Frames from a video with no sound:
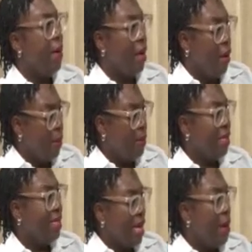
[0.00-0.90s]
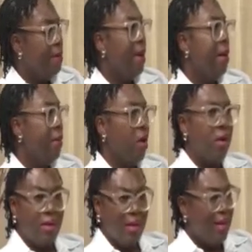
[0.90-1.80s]
the same,
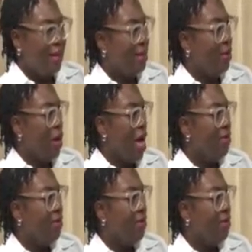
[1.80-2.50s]
but we have